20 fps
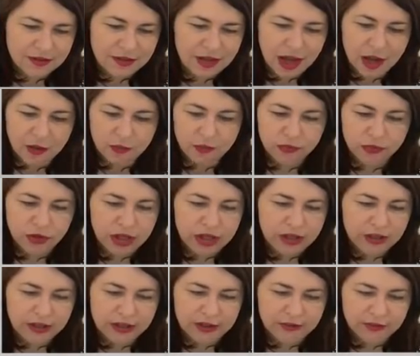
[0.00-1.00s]
Yeah, I
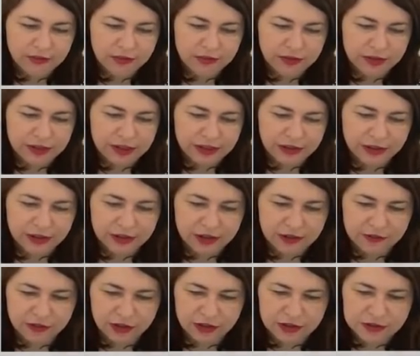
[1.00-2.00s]
really, really
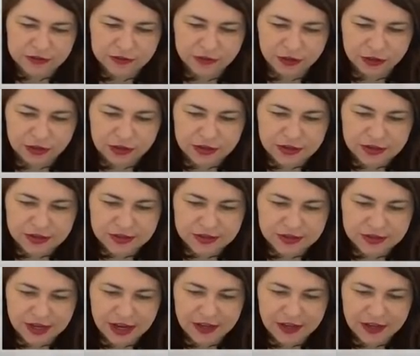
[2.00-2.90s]
love those fonts.